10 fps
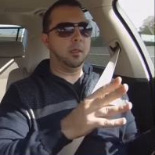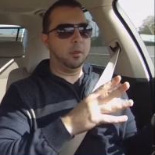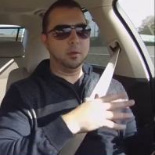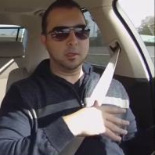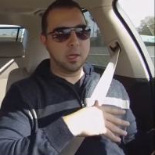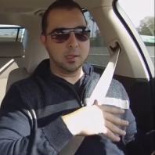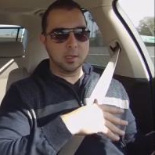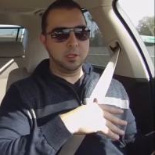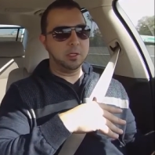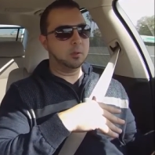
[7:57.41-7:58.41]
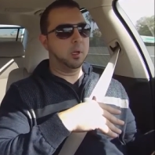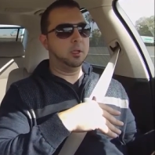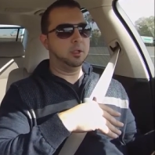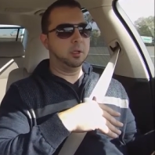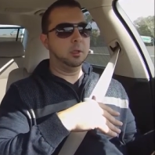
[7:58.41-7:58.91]
those guys I just
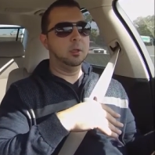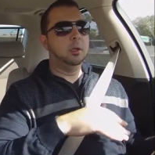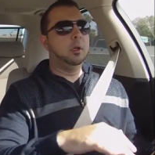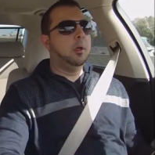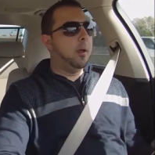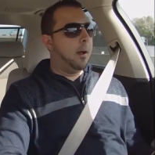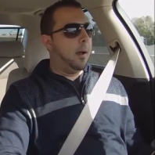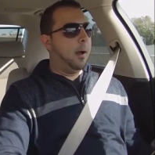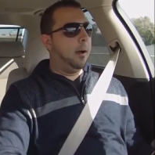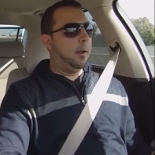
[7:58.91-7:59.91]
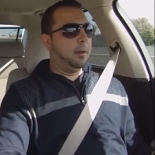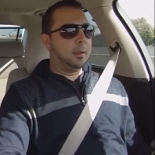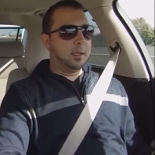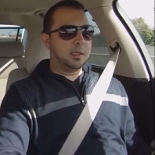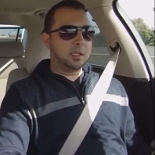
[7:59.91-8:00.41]
mentioned. Uh, it takes a